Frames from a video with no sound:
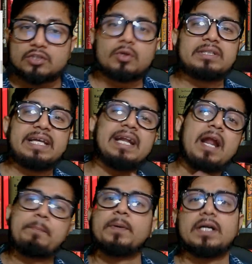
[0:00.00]
So there
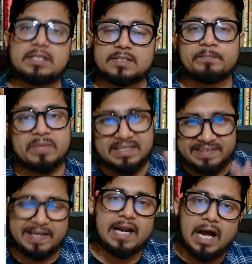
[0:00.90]
are perks.
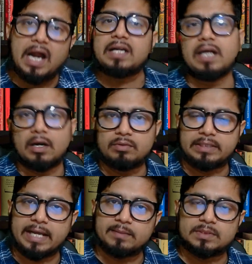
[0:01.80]
There are down
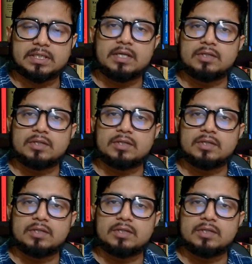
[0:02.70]
times.